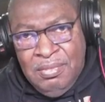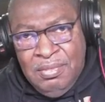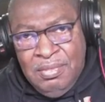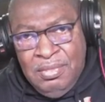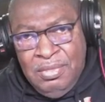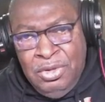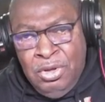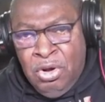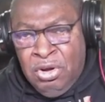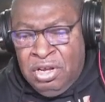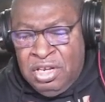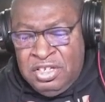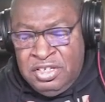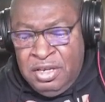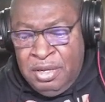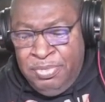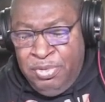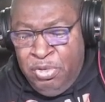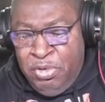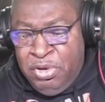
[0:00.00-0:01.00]
Your
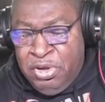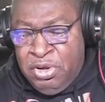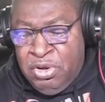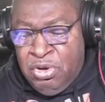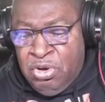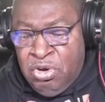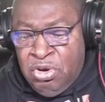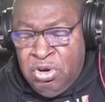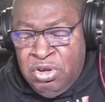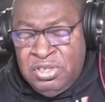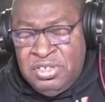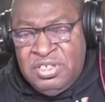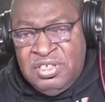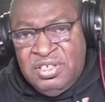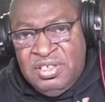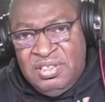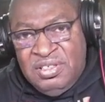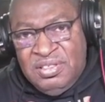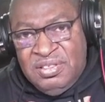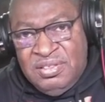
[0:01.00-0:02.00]
contemporary chords
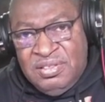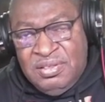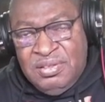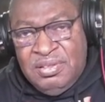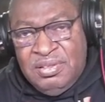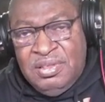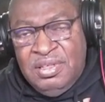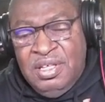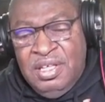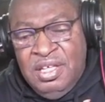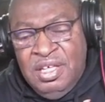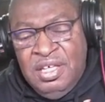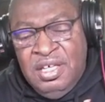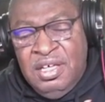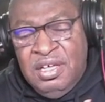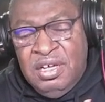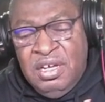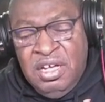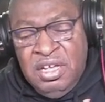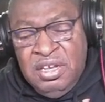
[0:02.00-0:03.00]

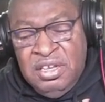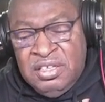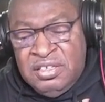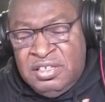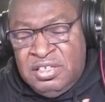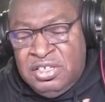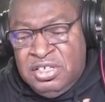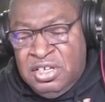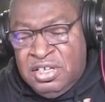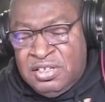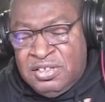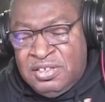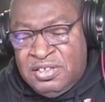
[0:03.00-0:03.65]
in the 6